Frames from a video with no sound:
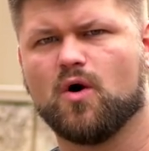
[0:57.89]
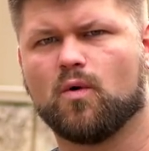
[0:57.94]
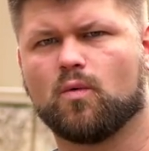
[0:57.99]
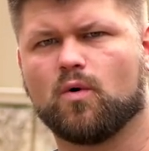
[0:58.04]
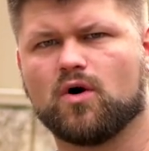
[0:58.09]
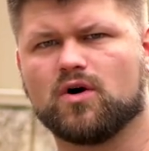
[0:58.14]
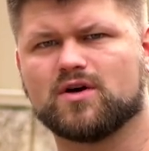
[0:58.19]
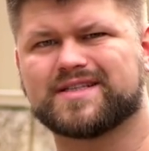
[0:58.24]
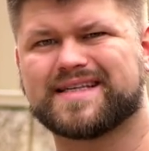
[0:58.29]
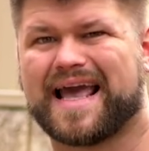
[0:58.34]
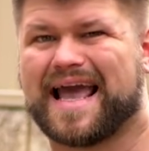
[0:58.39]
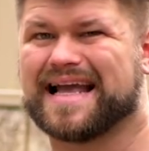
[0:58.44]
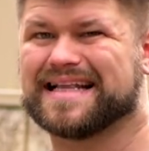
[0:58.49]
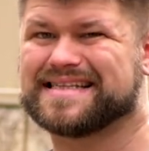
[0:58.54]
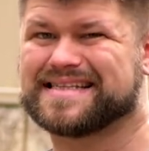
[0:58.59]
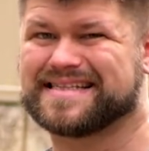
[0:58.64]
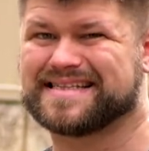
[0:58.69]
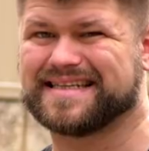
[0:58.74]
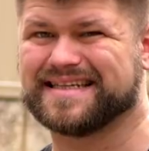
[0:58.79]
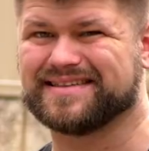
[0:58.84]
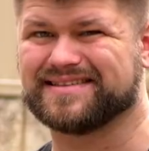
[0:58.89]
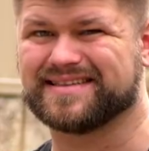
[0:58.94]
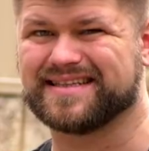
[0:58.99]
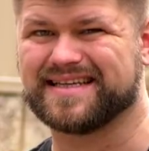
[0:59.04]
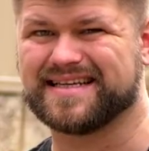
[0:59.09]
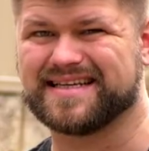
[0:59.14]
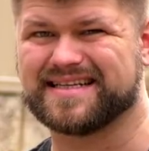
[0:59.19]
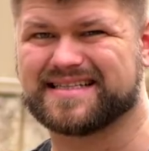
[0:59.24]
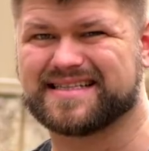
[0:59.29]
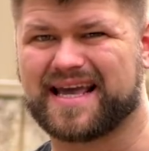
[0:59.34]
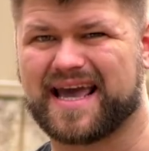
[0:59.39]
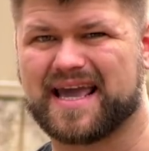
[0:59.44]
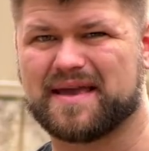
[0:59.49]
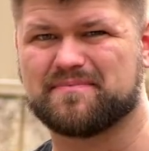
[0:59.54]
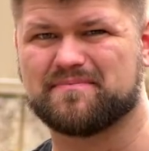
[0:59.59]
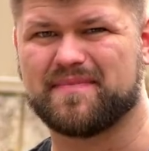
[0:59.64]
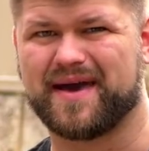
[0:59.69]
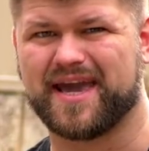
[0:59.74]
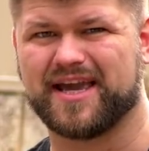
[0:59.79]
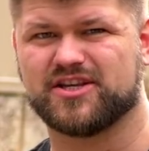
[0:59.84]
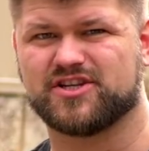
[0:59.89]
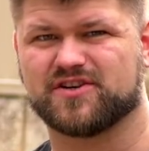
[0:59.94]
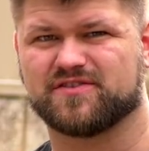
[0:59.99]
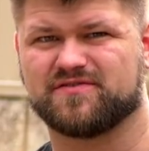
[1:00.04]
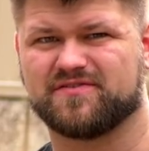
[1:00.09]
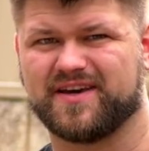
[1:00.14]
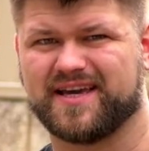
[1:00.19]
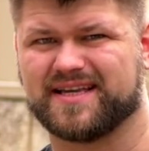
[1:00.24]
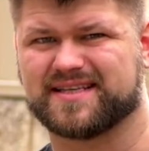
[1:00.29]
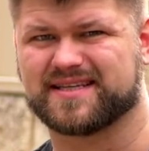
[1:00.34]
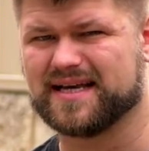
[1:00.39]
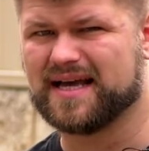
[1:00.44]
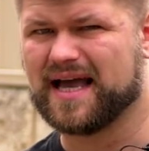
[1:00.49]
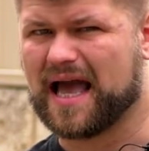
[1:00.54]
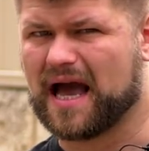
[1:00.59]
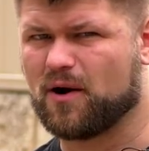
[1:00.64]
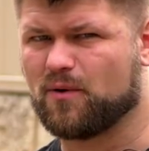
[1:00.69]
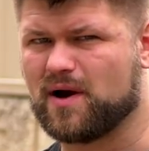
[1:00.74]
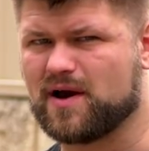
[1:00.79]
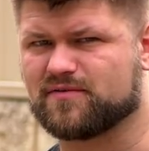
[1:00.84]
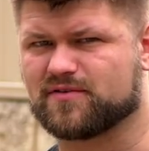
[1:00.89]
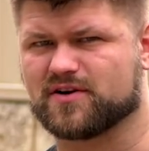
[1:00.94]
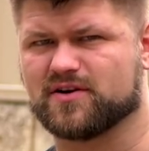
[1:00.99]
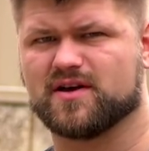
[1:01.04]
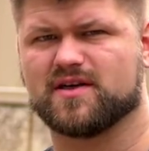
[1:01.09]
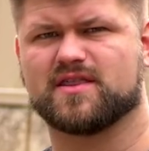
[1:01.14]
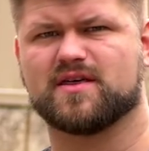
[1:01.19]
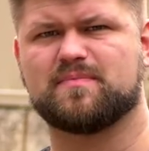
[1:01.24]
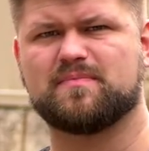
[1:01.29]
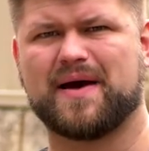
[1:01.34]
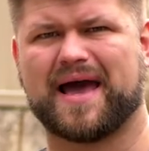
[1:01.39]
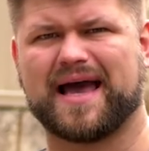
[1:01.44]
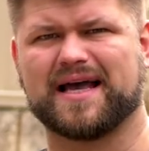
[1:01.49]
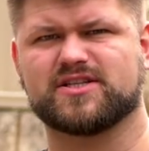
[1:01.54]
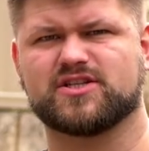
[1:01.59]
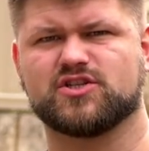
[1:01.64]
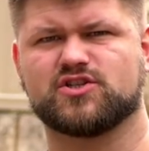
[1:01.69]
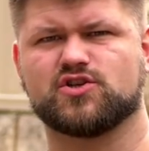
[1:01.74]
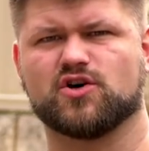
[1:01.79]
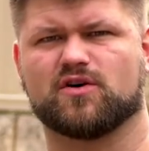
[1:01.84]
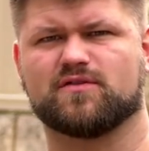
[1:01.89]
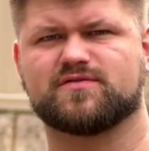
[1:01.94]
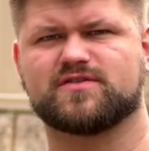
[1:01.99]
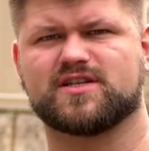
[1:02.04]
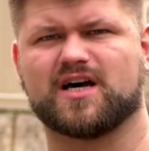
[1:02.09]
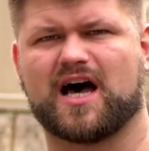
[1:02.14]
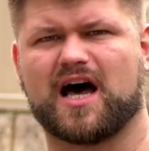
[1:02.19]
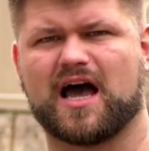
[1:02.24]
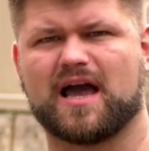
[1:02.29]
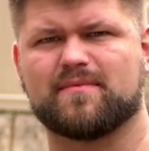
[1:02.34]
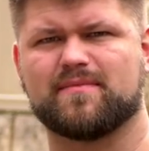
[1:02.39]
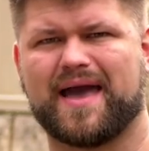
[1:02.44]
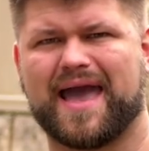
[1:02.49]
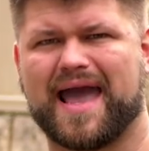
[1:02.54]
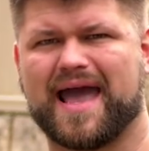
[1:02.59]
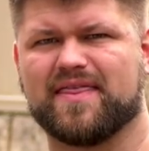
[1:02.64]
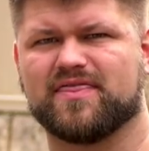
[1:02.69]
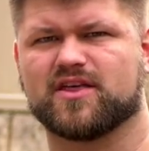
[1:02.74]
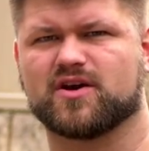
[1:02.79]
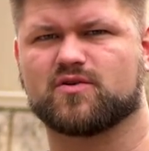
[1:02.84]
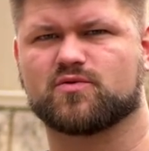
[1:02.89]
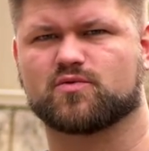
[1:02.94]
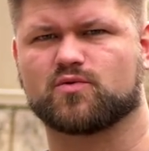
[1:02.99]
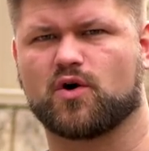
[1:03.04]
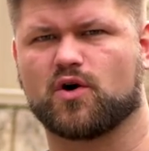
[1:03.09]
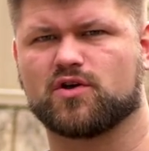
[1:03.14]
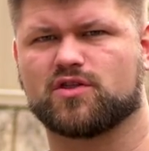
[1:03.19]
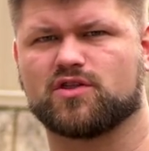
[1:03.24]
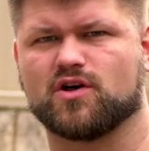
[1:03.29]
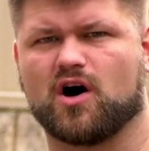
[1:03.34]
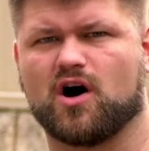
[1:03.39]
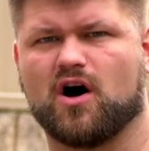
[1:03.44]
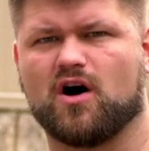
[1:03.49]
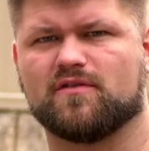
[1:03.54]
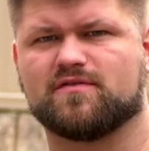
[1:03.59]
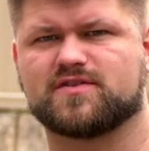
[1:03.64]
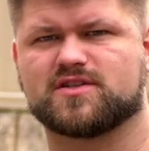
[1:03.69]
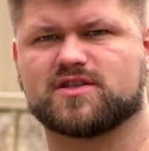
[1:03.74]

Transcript: was and still is a major feat. However, the passage of time and the growth of